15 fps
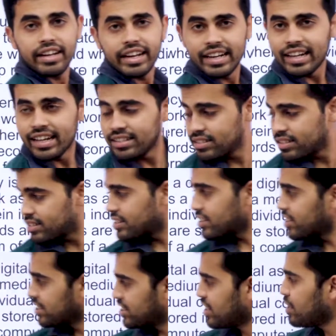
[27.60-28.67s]
it has
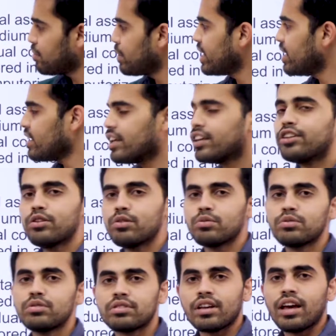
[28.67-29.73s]
still been in
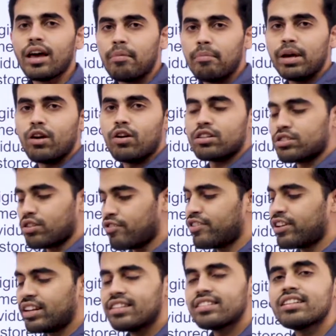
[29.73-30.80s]
news because of
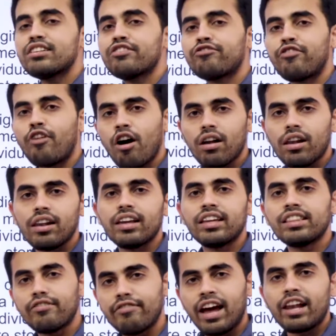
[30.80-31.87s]
a recent fall
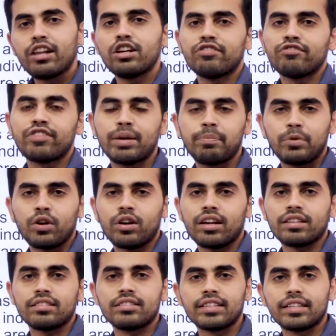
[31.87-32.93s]
in the value of
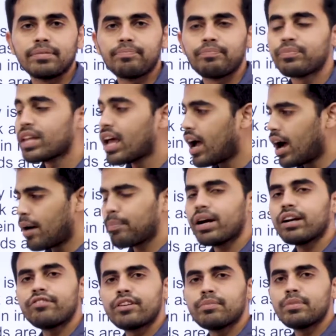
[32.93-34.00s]
cryptocurrency.
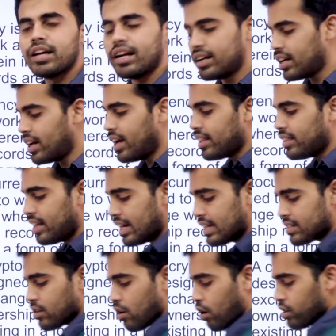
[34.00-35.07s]
Apart from that, there
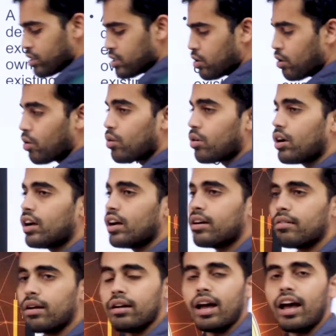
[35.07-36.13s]
is also
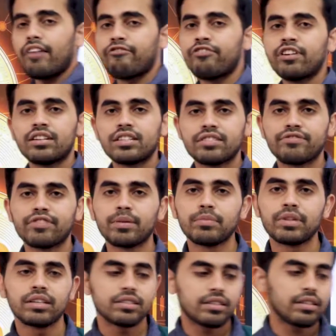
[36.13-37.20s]
efforts from
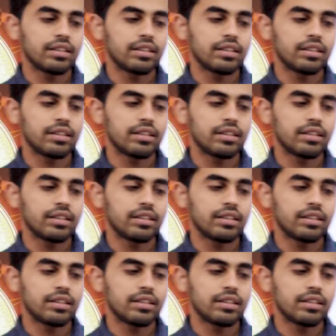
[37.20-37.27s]
the